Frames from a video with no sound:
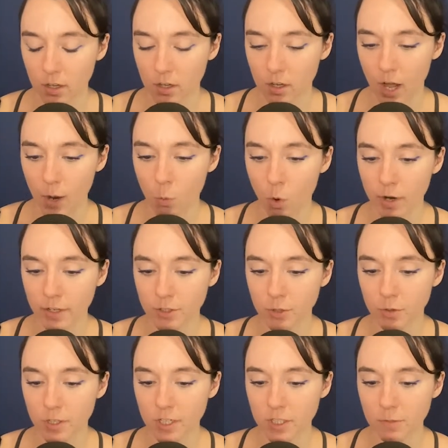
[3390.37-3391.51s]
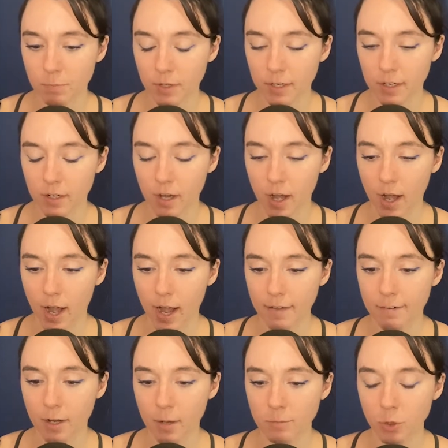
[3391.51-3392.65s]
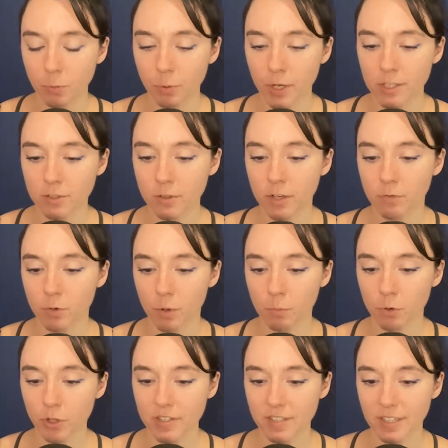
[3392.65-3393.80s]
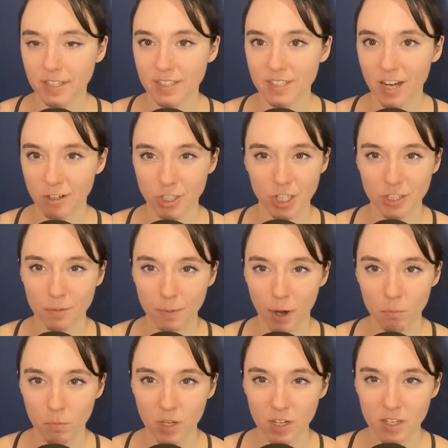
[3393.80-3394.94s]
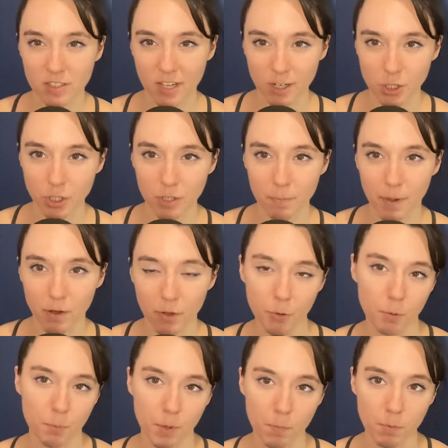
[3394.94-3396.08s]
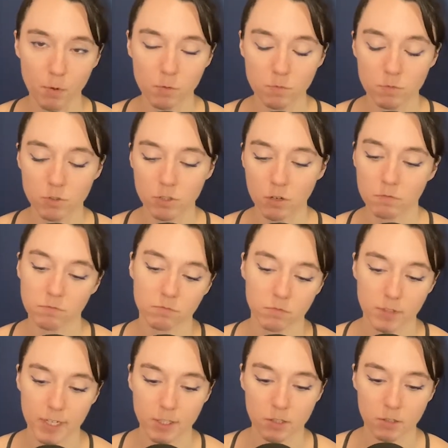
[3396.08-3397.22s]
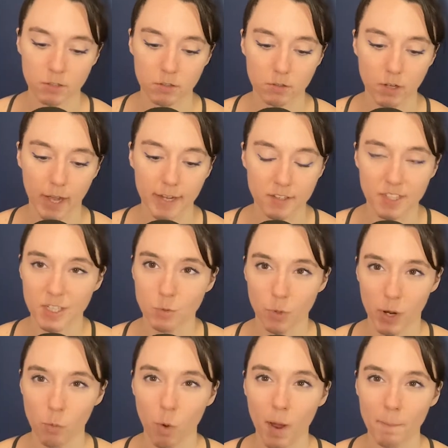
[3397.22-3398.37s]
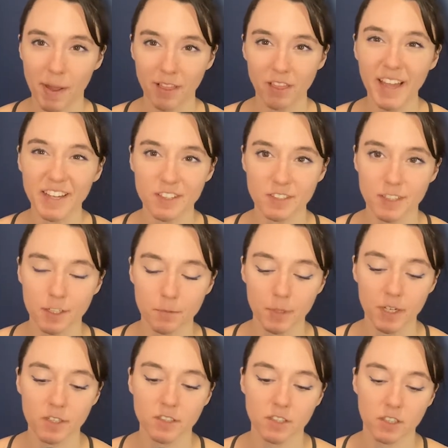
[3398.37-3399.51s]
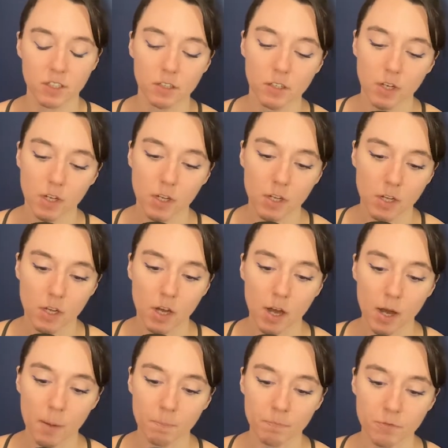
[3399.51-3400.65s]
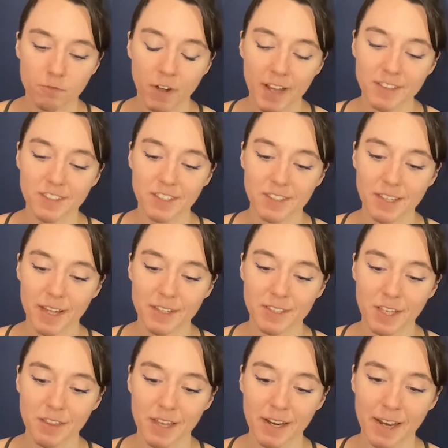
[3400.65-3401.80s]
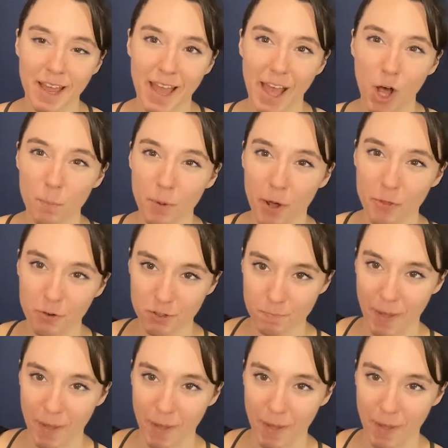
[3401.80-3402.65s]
I want to do this, but I've come to a place in life where I'm realizing it's not just about me, it's actually about other people. So that's, I guess that's what I would want my legacy to be, to find success and then help others